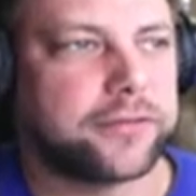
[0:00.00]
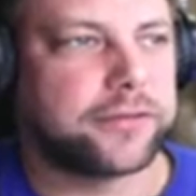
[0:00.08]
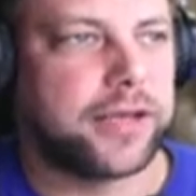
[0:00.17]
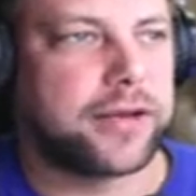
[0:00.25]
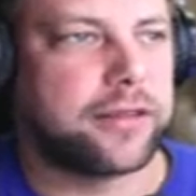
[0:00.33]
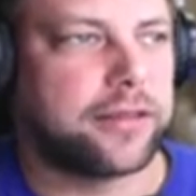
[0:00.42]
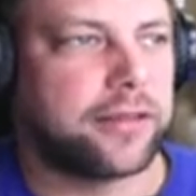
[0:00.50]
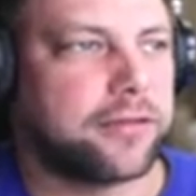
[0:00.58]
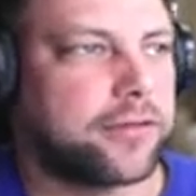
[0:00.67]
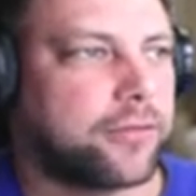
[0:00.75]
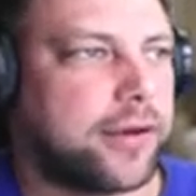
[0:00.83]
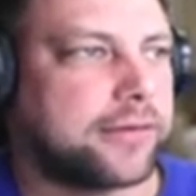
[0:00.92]
side of
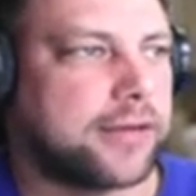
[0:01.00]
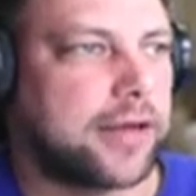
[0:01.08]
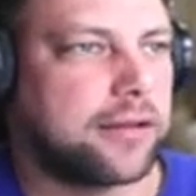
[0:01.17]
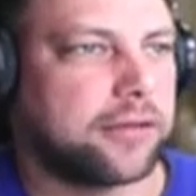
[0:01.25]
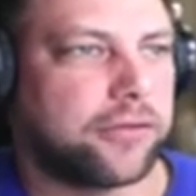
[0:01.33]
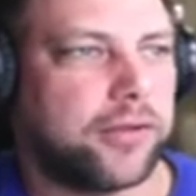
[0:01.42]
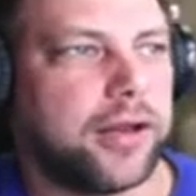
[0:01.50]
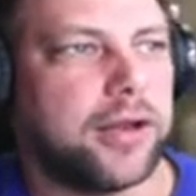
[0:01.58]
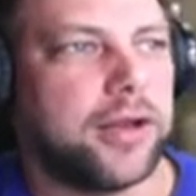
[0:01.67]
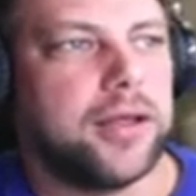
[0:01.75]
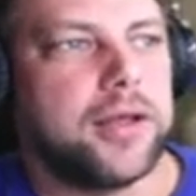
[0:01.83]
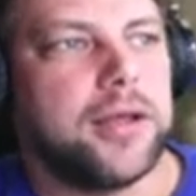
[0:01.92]
the right side of the screen.
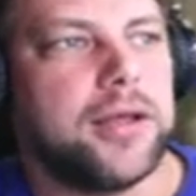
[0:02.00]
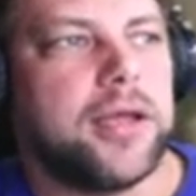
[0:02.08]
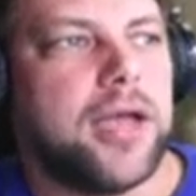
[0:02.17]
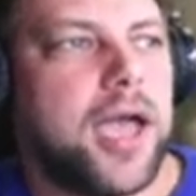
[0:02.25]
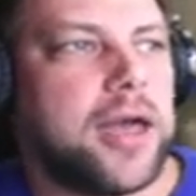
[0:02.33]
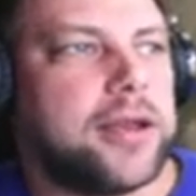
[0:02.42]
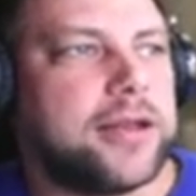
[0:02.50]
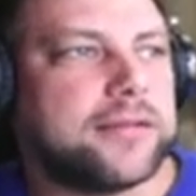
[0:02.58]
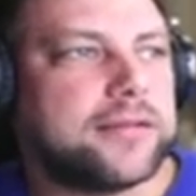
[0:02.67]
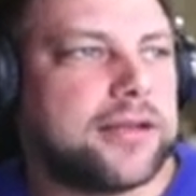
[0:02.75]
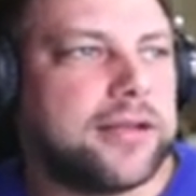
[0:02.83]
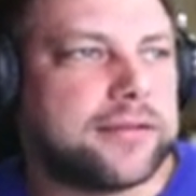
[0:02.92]
And
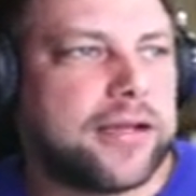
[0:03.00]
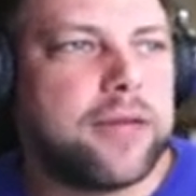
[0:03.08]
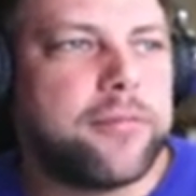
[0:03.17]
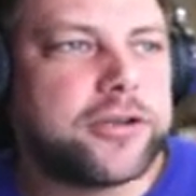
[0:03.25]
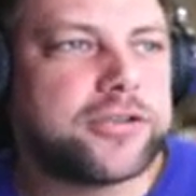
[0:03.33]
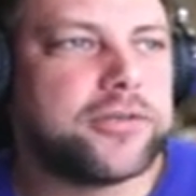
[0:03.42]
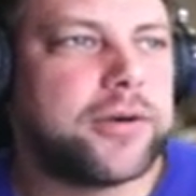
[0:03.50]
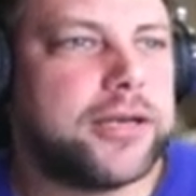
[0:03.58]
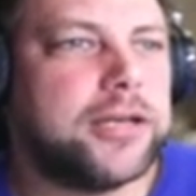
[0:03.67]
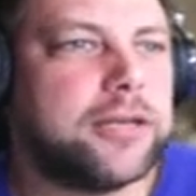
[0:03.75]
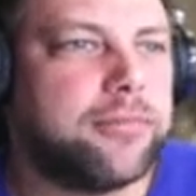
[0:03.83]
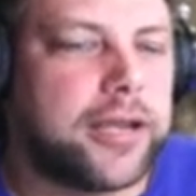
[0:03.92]
it's how much do I
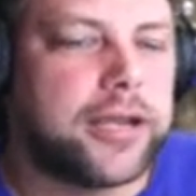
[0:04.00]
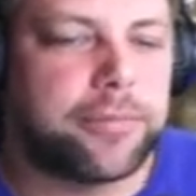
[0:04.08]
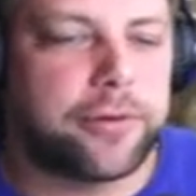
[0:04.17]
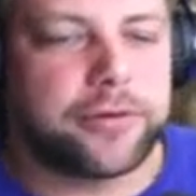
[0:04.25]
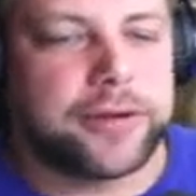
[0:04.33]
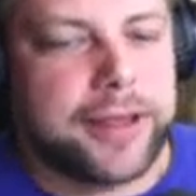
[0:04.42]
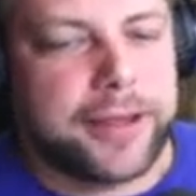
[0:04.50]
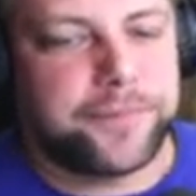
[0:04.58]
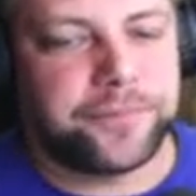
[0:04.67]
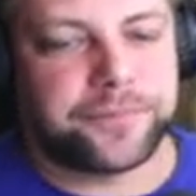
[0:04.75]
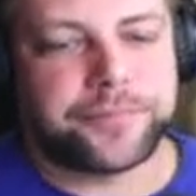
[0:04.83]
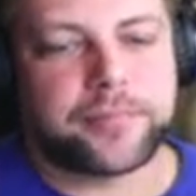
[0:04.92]
need to make per day?
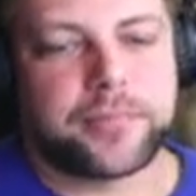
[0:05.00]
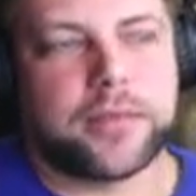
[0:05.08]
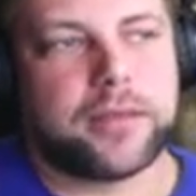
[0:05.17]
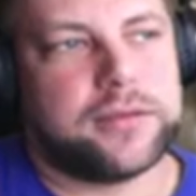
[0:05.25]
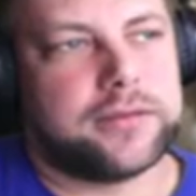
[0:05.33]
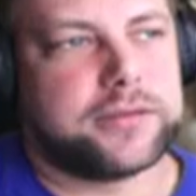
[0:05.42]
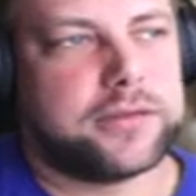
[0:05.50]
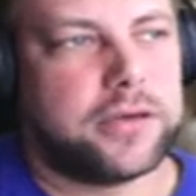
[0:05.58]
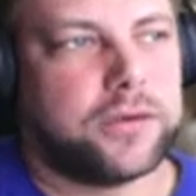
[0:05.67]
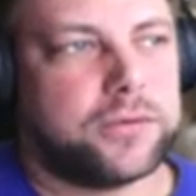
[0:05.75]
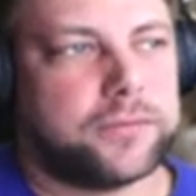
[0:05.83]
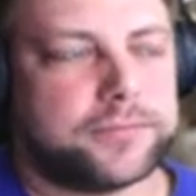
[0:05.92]

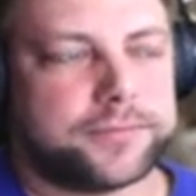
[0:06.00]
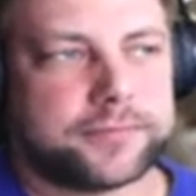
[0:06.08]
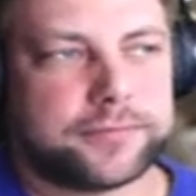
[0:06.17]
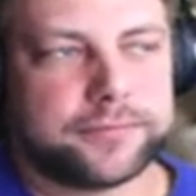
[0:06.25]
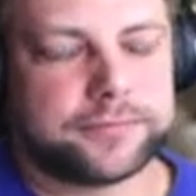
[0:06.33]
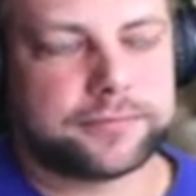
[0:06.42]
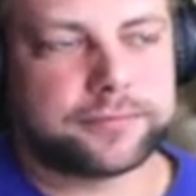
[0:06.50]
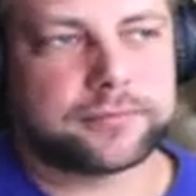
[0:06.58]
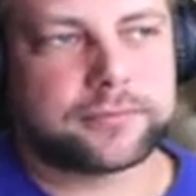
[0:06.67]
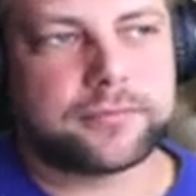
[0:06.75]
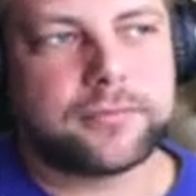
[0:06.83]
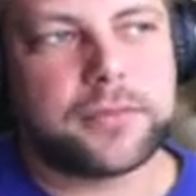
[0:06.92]
So
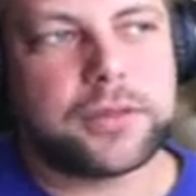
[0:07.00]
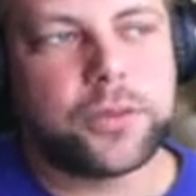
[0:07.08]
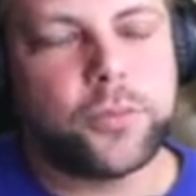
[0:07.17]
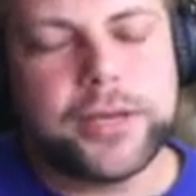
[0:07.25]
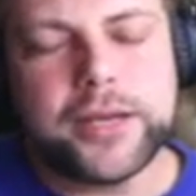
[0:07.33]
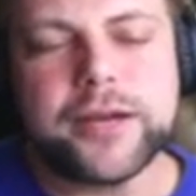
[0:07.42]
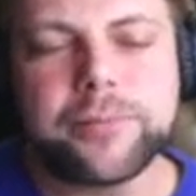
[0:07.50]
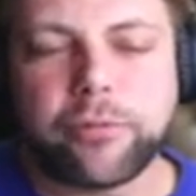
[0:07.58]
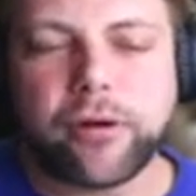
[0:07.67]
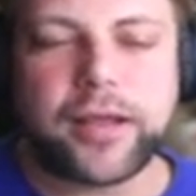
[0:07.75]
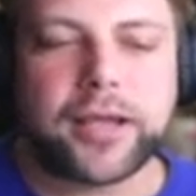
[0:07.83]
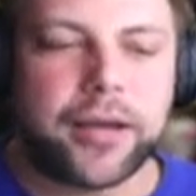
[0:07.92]
we need to
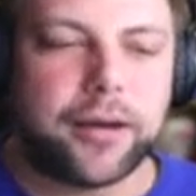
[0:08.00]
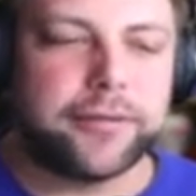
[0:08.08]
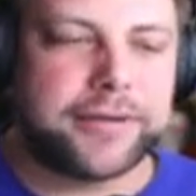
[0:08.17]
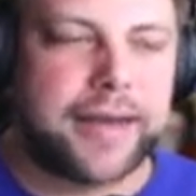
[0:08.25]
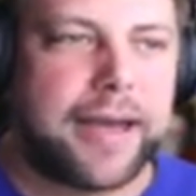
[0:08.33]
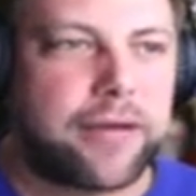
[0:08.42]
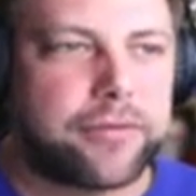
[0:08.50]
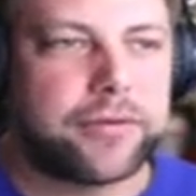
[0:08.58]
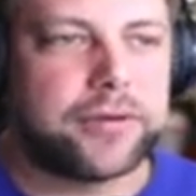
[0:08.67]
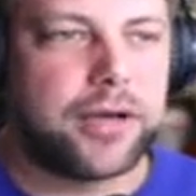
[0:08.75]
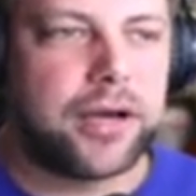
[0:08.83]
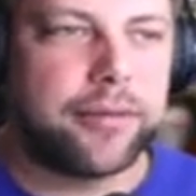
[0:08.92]
break down
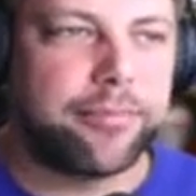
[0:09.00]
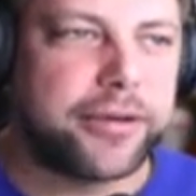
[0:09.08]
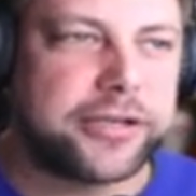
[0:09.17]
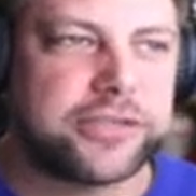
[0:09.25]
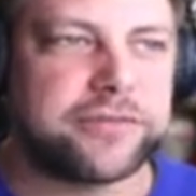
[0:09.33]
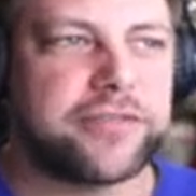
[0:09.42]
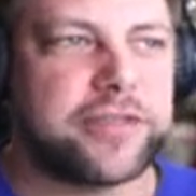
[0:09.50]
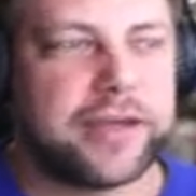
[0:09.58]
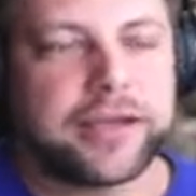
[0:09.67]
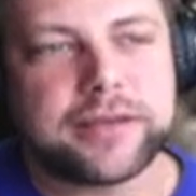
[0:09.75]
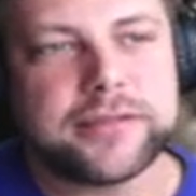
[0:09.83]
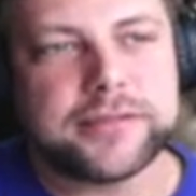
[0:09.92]
a bunch of
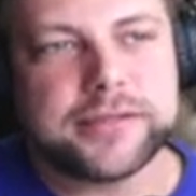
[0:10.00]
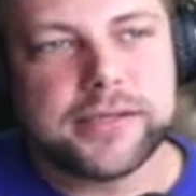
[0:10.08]
things.